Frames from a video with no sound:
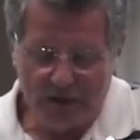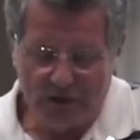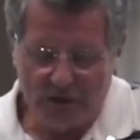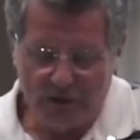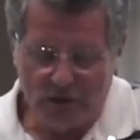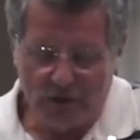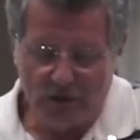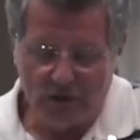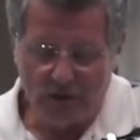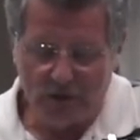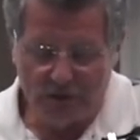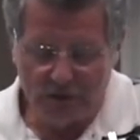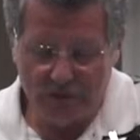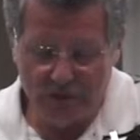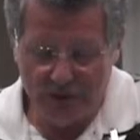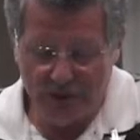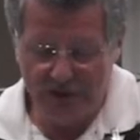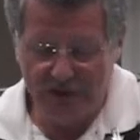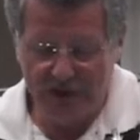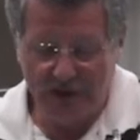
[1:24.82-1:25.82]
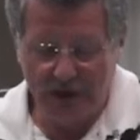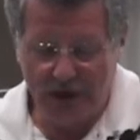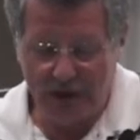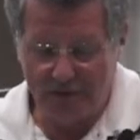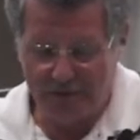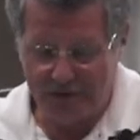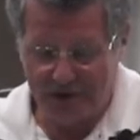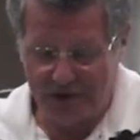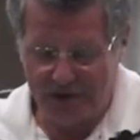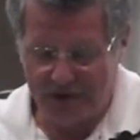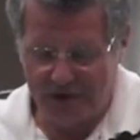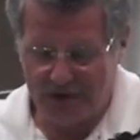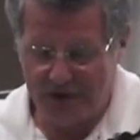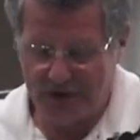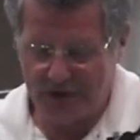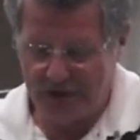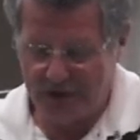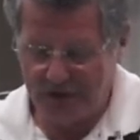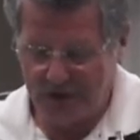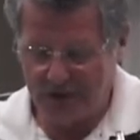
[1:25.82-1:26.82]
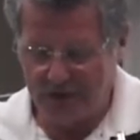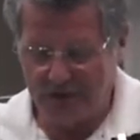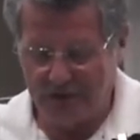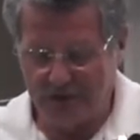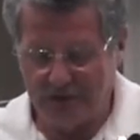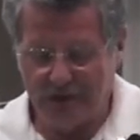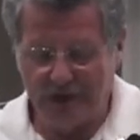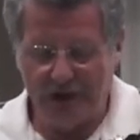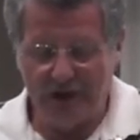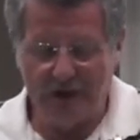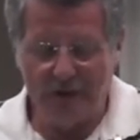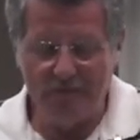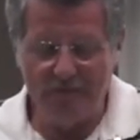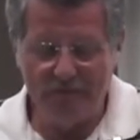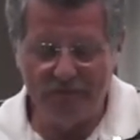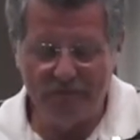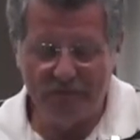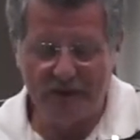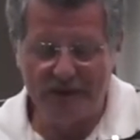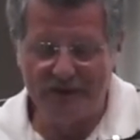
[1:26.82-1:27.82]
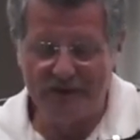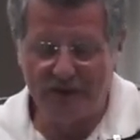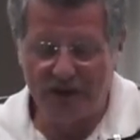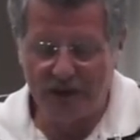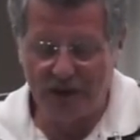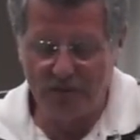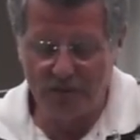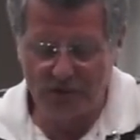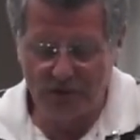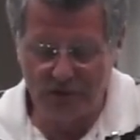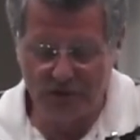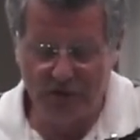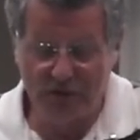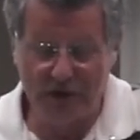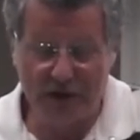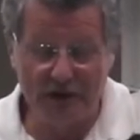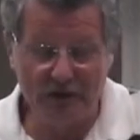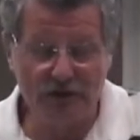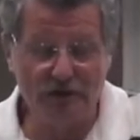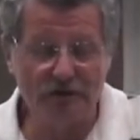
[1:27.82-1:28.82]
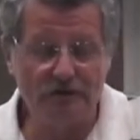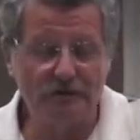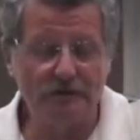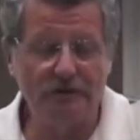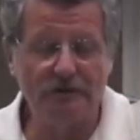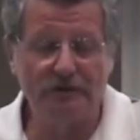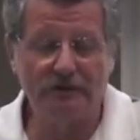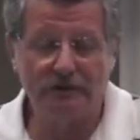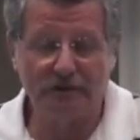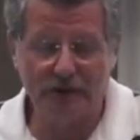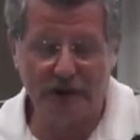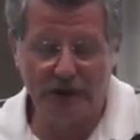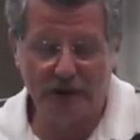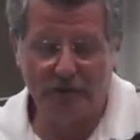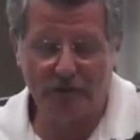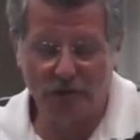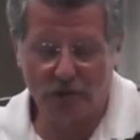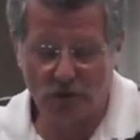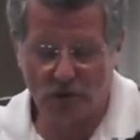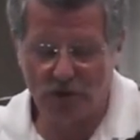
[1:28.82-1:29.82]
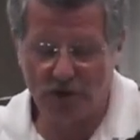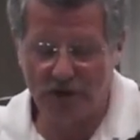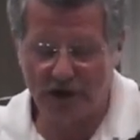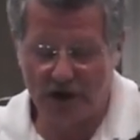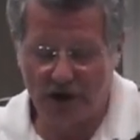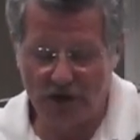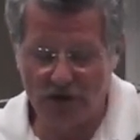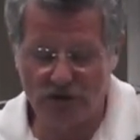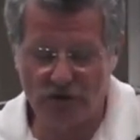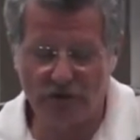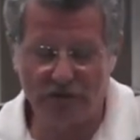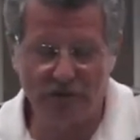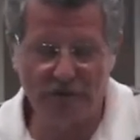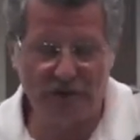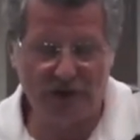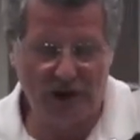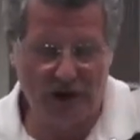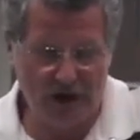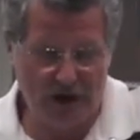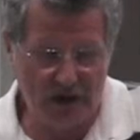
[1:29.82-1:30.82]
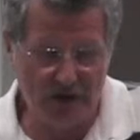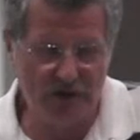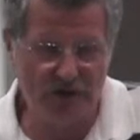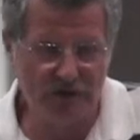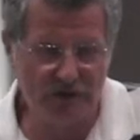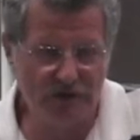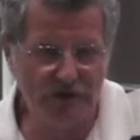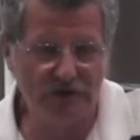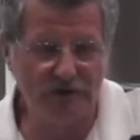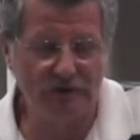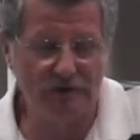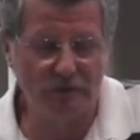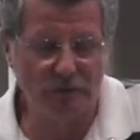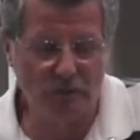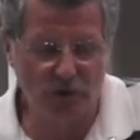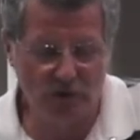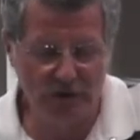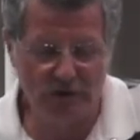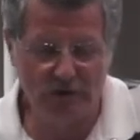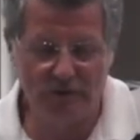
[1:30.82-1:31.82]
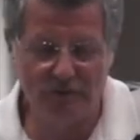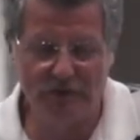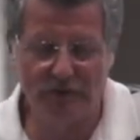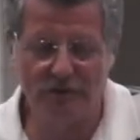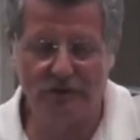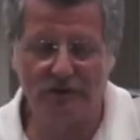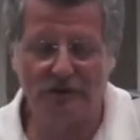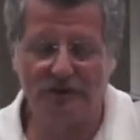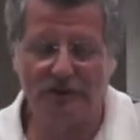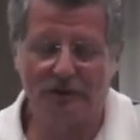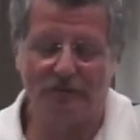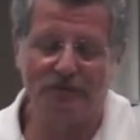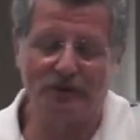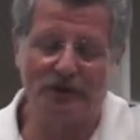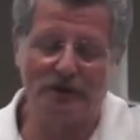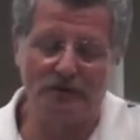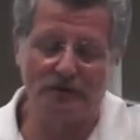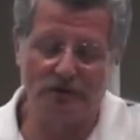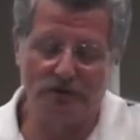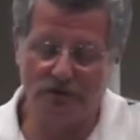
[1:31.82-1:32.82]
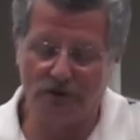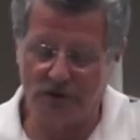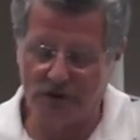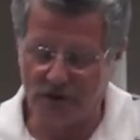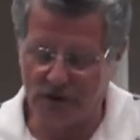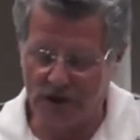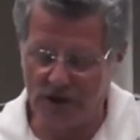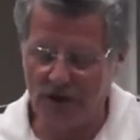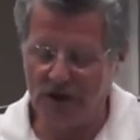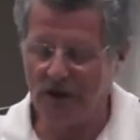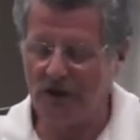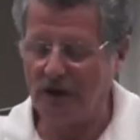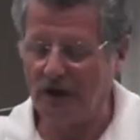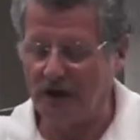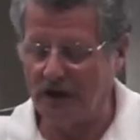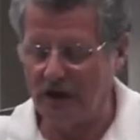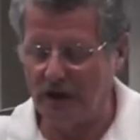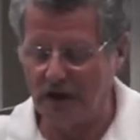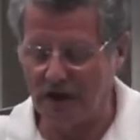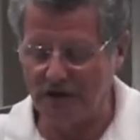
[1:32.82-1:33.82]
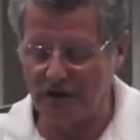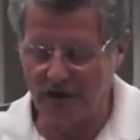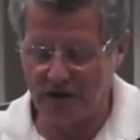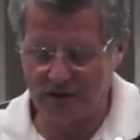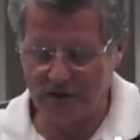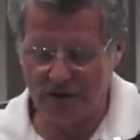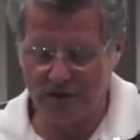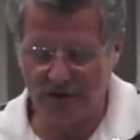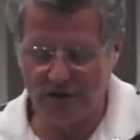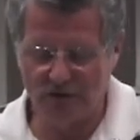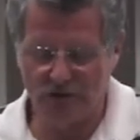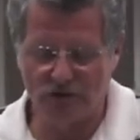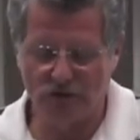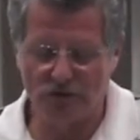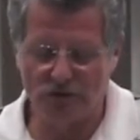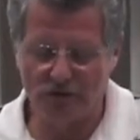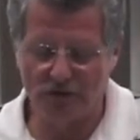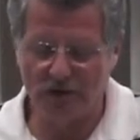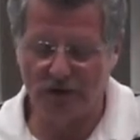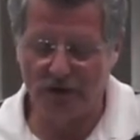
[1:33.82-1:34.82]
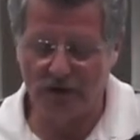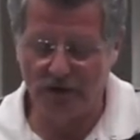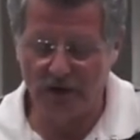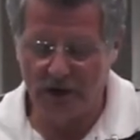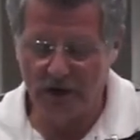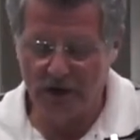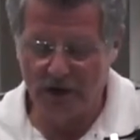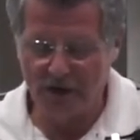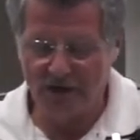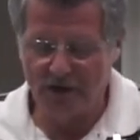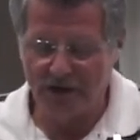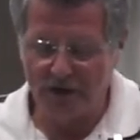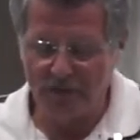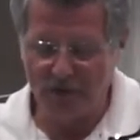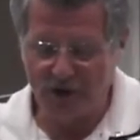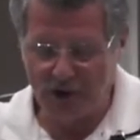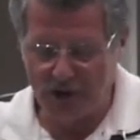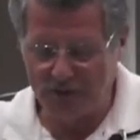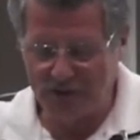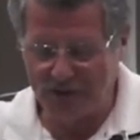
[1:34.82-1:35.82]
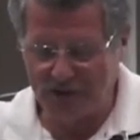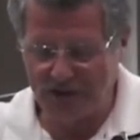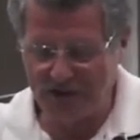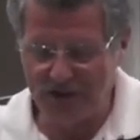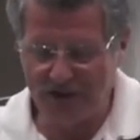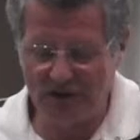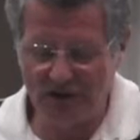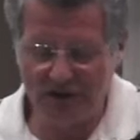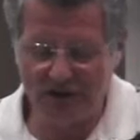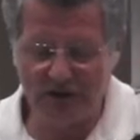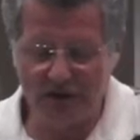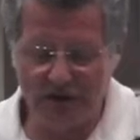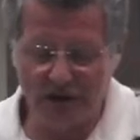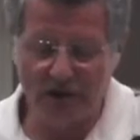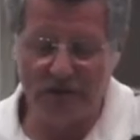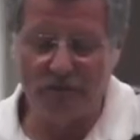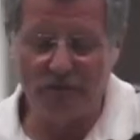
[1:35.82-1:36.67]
So these complexes, they're stable and functional in a very broad range of pH, which is important because sometimes you need highly alkaline solution, sometimes acidic,